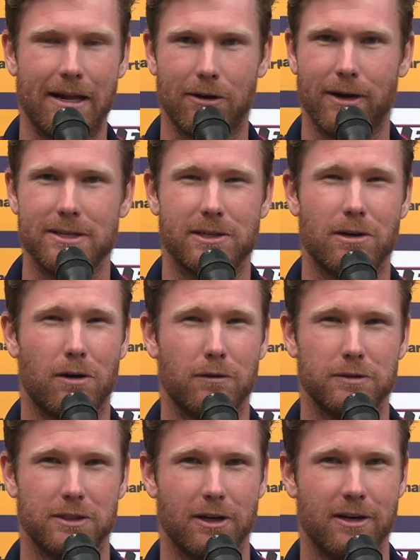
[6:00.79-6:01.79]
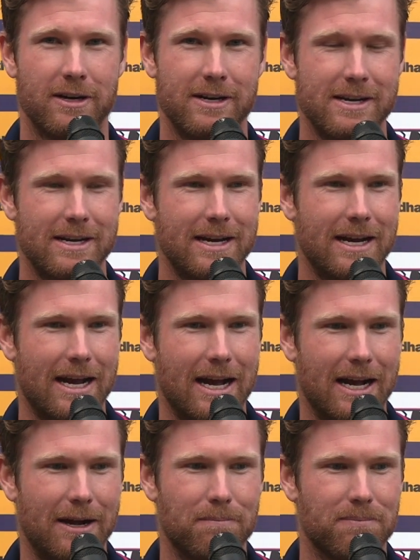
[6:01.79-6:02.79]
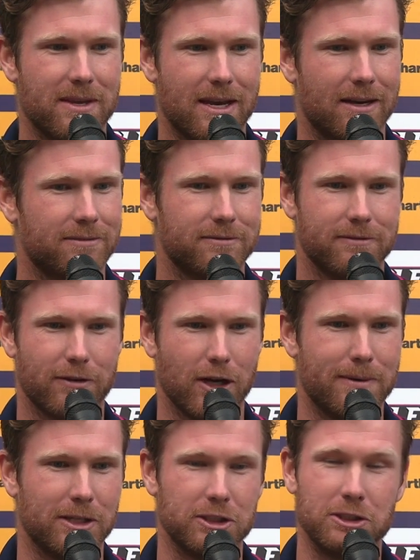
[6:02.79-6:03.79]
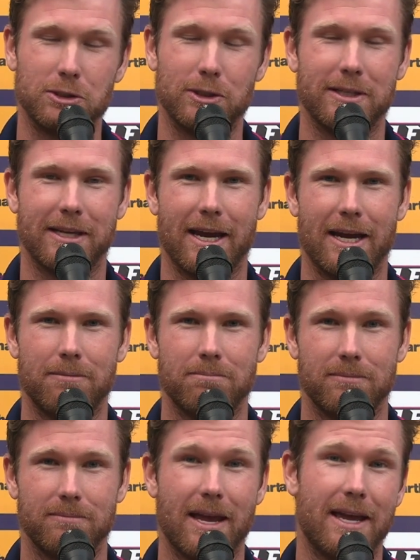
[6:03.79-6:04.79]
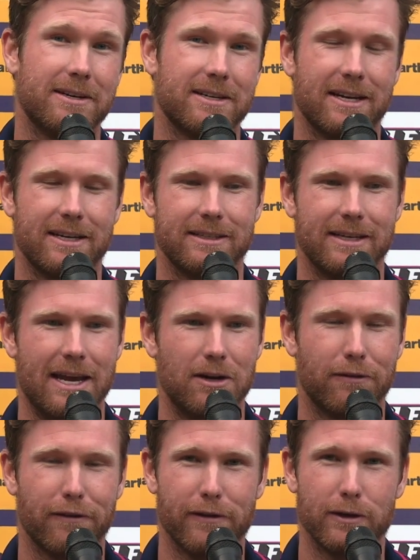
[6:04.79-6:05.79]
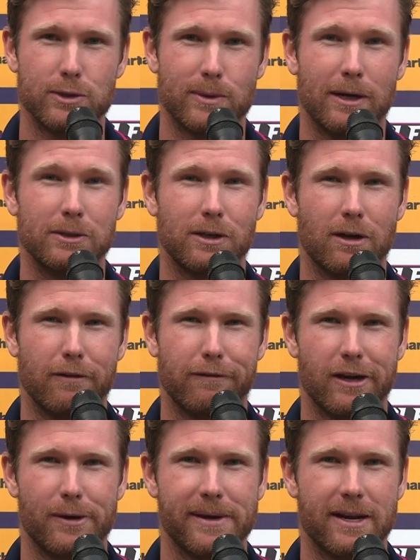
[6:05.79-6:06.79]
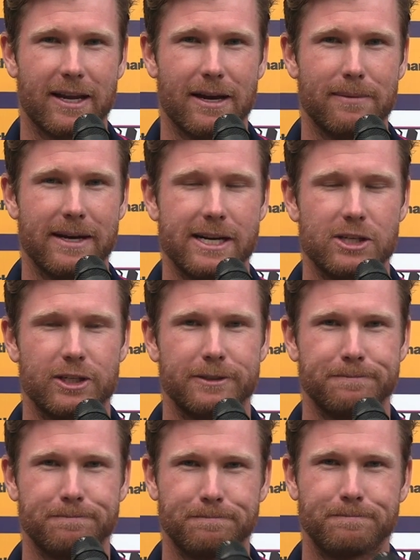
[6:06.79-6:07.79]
a couple of rounds of golf, so yeah, very much enjoying the game and off the field as well. So hopefully I'll be able to come back next year.